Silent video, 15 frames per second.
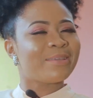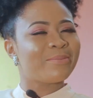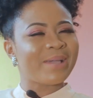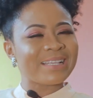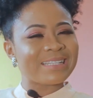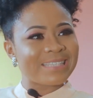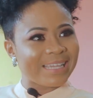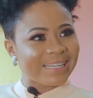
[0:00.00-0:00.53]
there
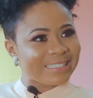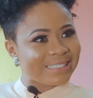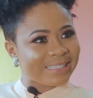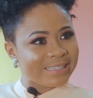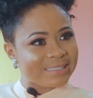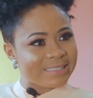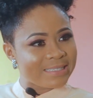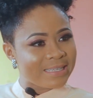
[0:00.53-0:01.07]
by
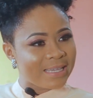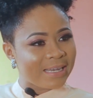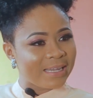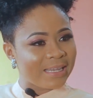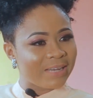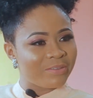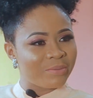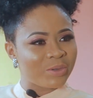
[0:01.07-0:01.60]
10:30, and
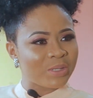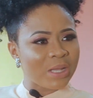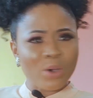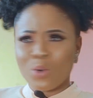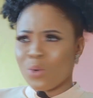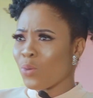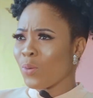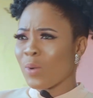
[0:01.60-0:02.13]
then everybody like,
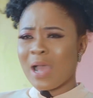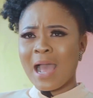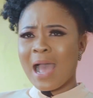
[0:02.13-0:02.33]
oh,